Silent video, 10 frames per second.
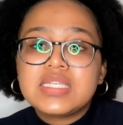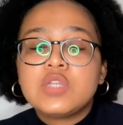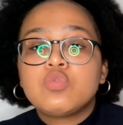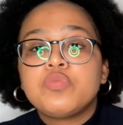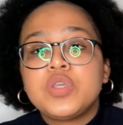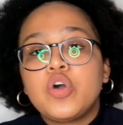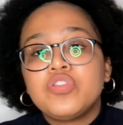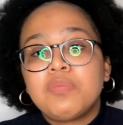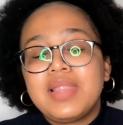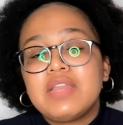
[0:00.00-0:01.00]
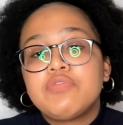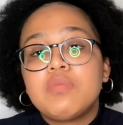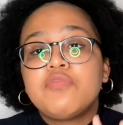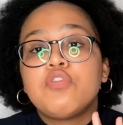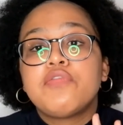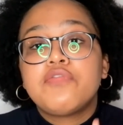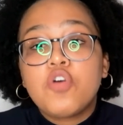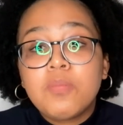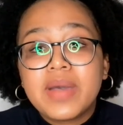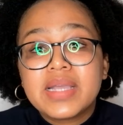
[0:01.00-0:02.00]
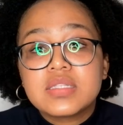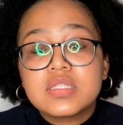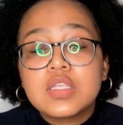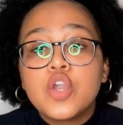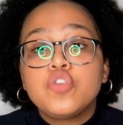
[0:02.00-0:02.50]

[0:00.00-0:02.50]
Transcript: it will be on the platform for 4 months.